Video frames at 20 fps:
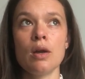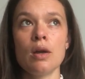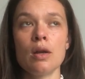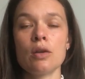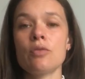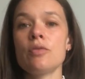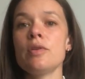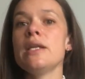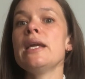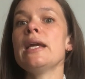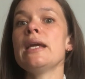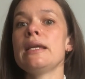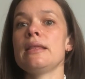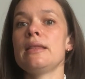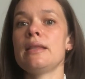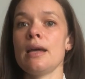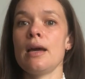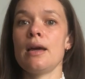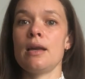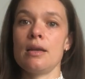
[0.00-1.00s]
create
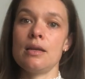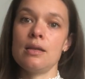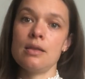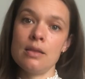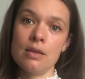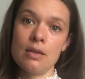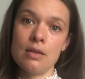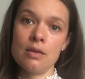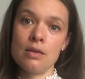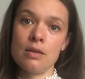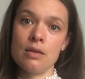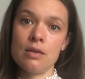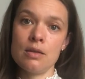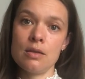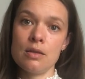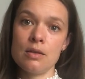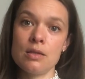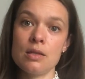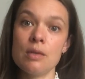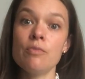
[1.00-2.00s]
that in the
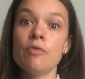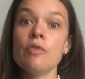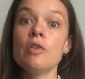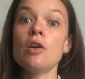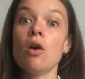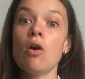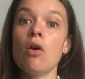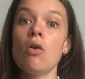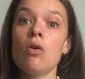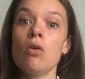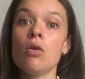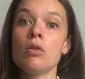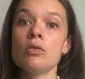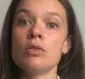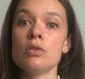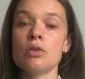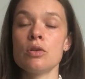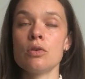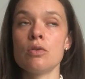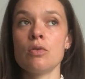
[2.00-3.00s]
symphony hall.
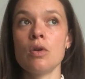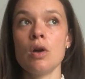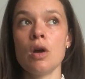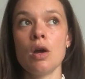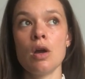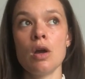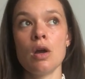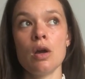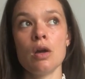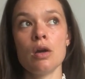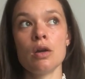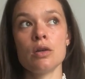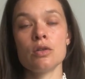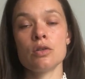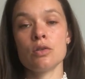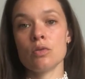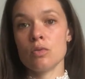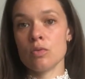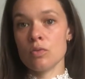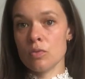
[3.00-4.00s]
So
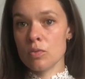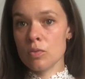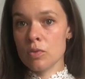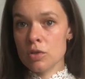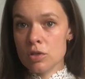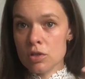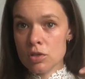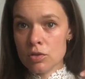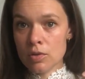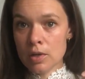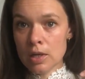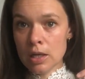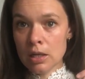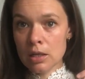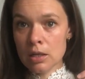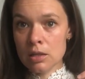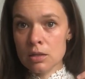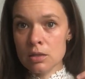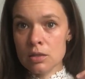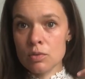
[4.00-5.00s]
the
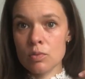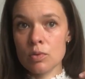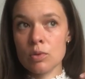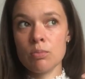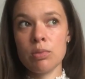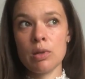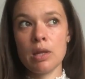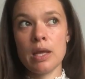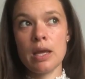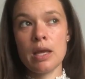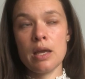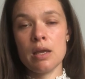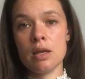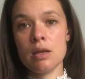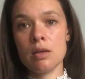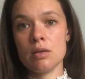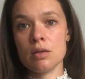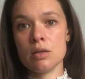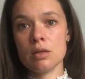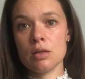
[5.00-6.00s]
strings will play
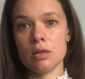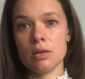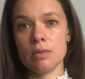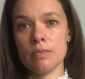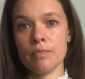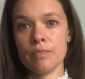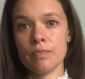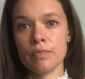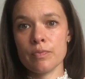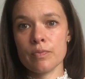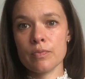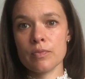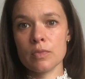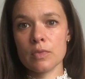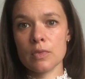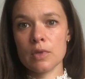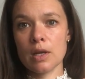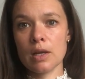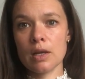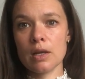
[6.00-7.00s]

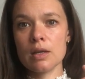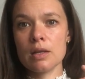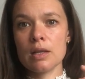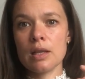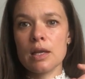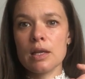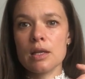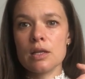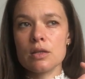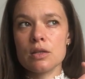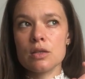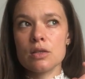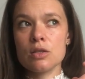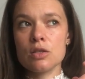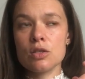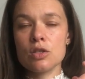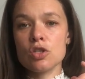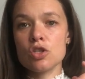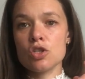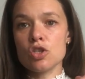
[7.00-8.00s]
like
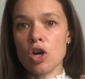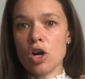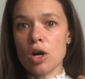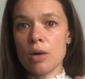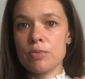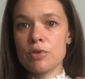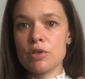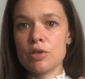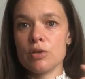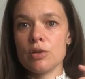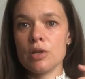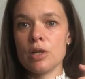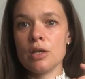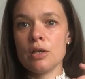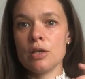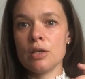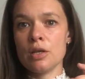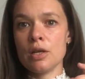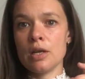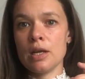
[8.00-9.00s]
stopped
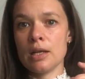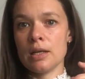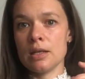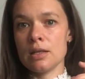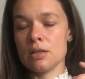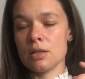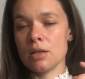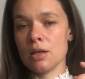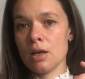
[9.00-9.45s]
and